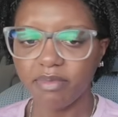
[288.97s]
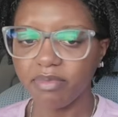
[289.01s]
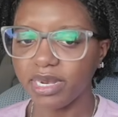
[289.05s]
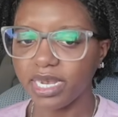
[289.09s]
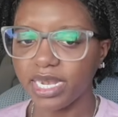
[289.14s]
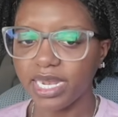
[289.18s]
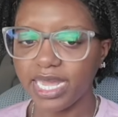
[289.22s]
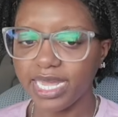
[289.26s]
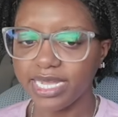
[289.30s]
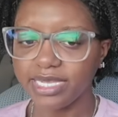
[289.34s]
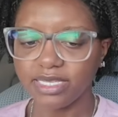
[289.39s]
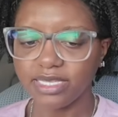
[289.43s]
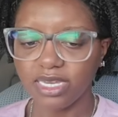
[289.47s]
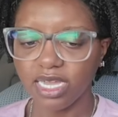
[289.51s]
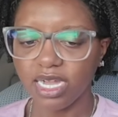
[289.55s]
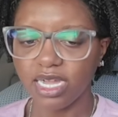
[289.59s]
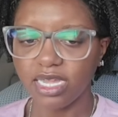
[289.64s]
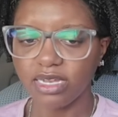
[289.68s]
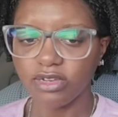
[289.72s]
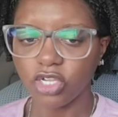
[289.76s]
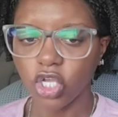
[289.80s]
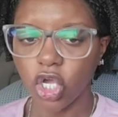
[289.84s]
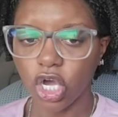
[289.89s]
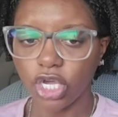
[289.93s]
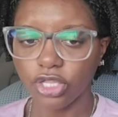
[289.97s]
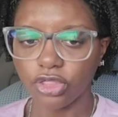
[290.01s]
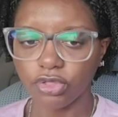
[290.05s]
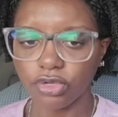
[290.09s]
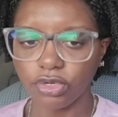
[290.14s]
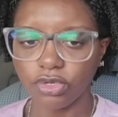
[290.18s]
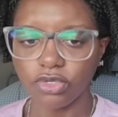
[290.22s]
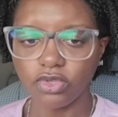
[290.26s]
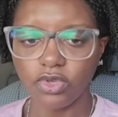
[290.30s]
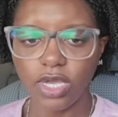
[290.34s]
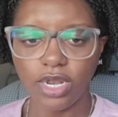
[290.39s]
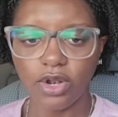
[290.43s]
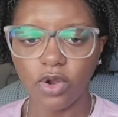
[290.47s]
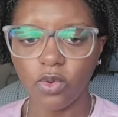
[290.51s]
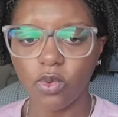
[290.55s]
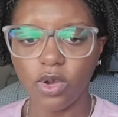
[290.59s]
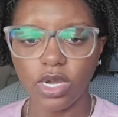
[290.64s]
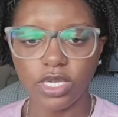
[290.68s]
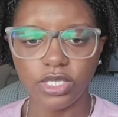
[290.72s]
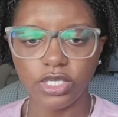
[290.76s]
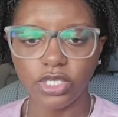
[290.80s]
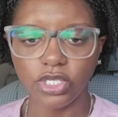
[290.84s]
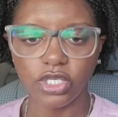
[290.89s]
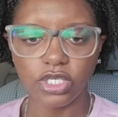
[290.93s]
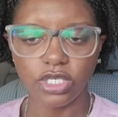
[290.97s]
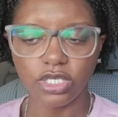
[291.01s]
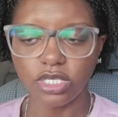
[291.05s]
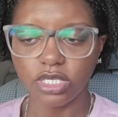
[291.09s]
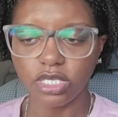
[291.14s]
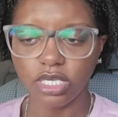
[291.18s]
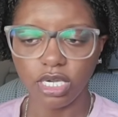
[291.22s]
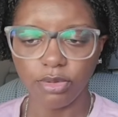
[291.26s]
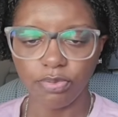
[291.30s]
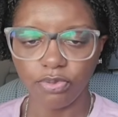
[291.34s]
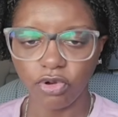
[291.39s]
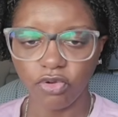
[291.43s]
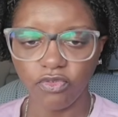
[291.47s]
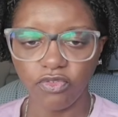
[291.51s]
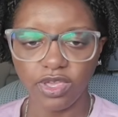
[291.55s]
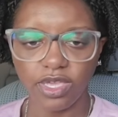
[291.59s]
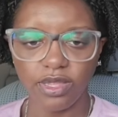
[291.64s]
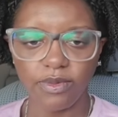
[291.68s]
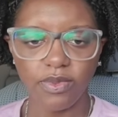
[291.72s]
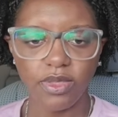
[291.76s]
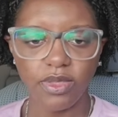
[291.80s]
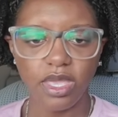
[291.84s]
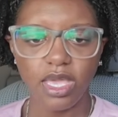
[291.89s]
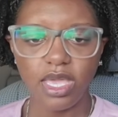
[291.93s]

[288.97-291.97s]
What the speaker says: but it has not gone through. So I don't want to just approve it.